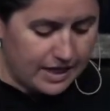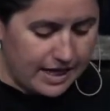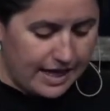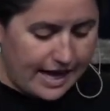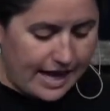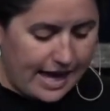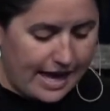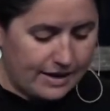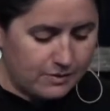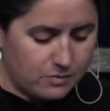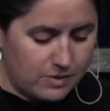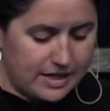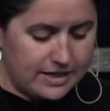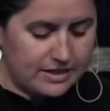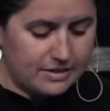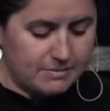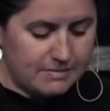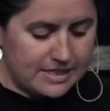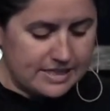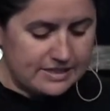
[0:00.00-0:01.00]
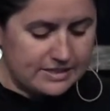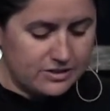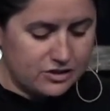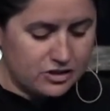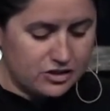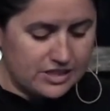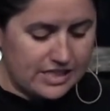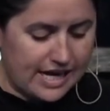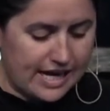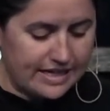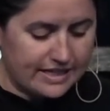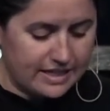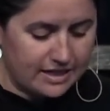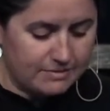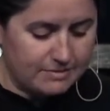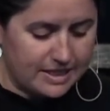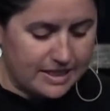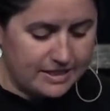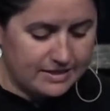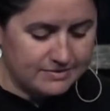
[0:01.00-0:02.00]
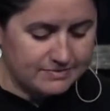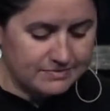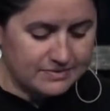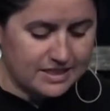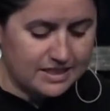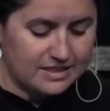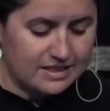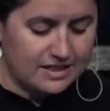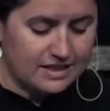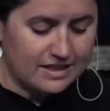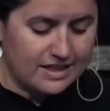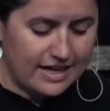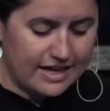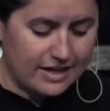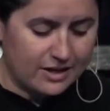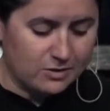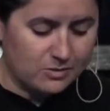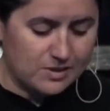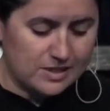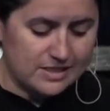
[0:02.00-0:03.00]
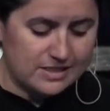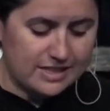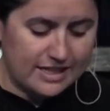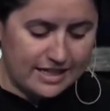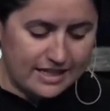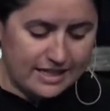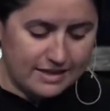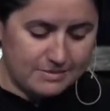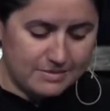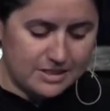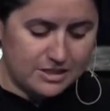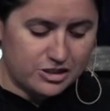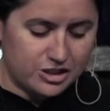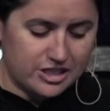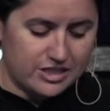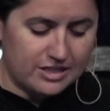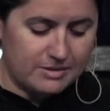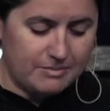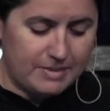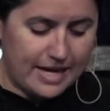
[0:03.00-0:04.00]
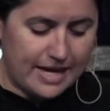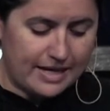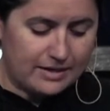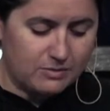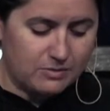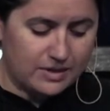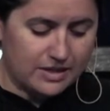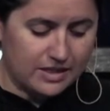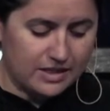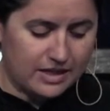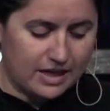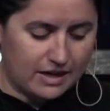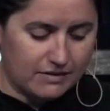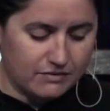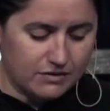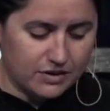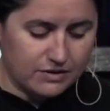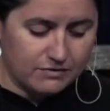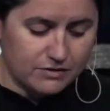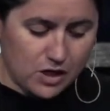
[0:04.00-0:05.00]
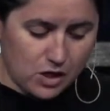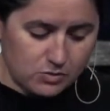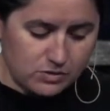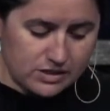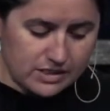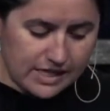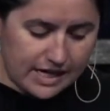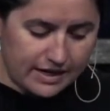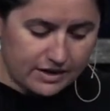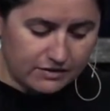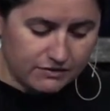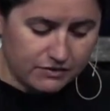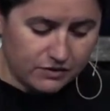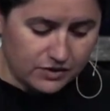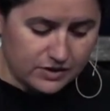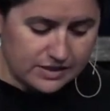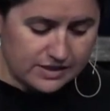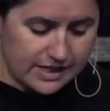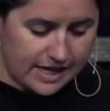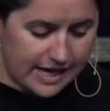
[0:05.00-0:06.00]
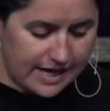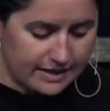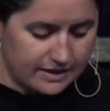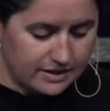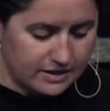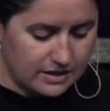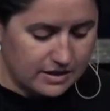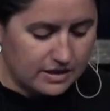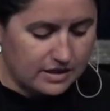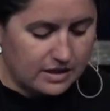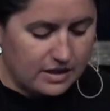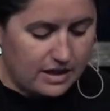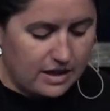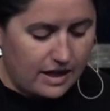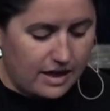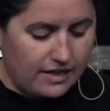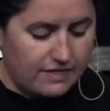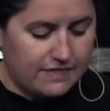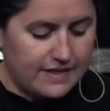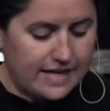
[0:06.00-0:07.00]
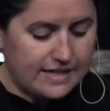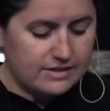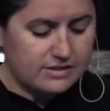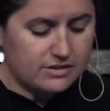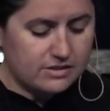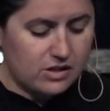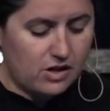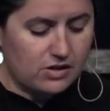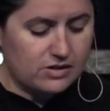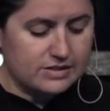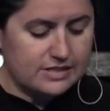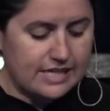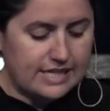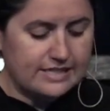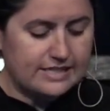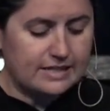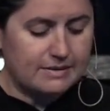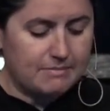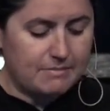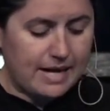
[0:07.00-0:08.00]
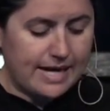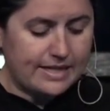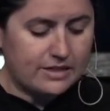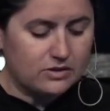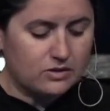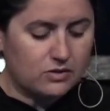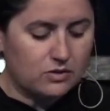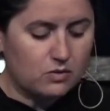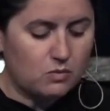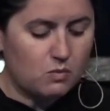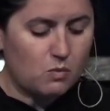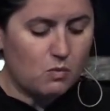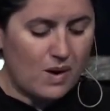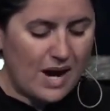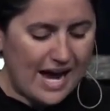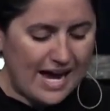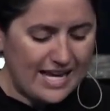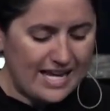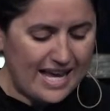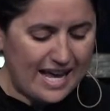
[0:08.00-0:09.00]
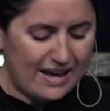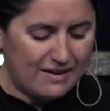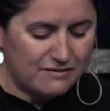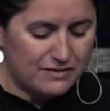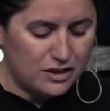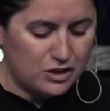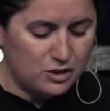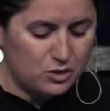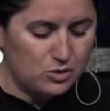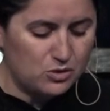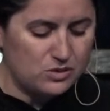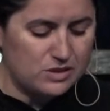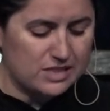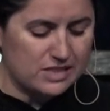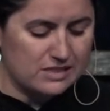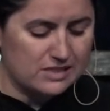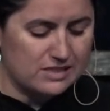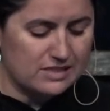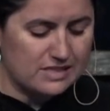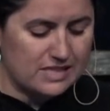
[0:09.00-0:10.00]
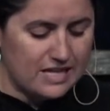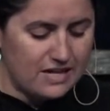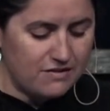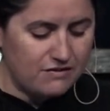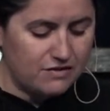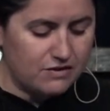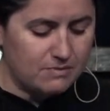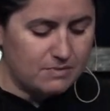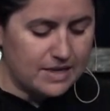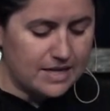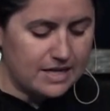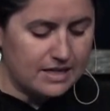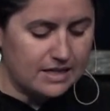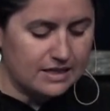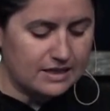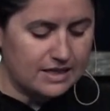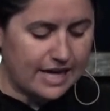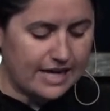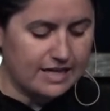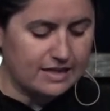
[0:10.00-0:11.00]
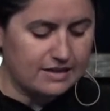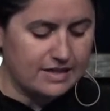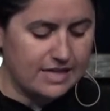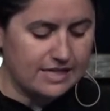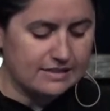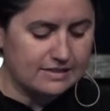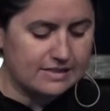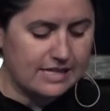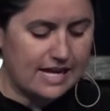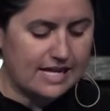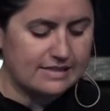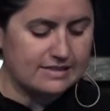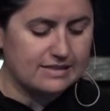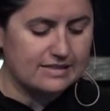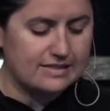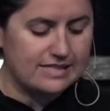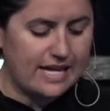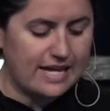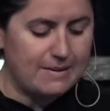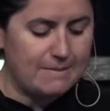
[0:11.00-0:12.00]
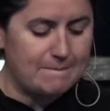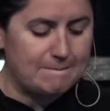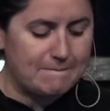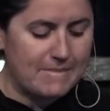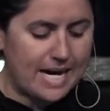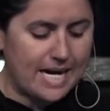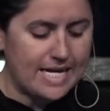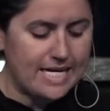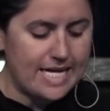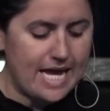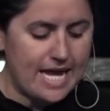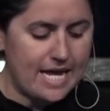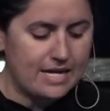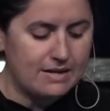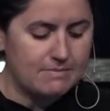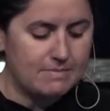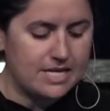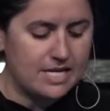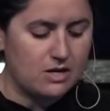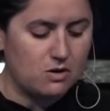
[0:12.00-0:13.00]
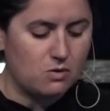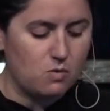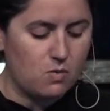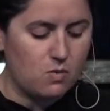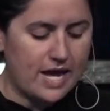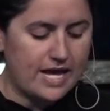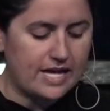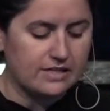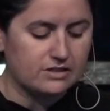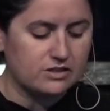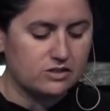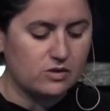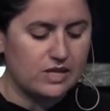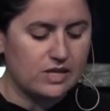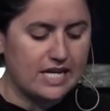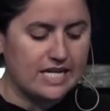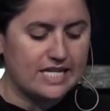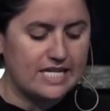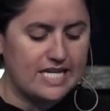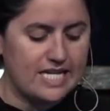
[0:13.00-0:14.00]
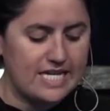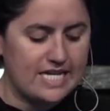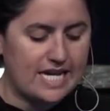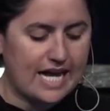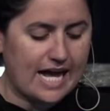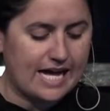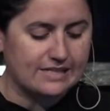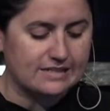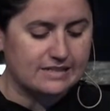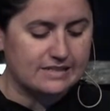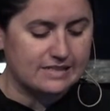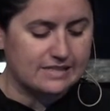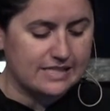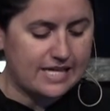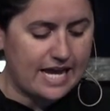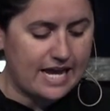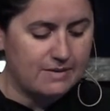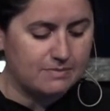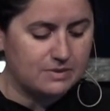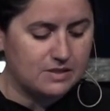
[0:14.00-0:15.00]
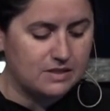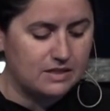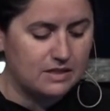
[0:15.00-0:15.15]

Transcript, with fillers: And when the messengers had come in, there was the image in the bed with a cover of goat's hair for his head. Then Saul said to Michael, Why have you deceived me like this and sent my enemy away so that he has escaped?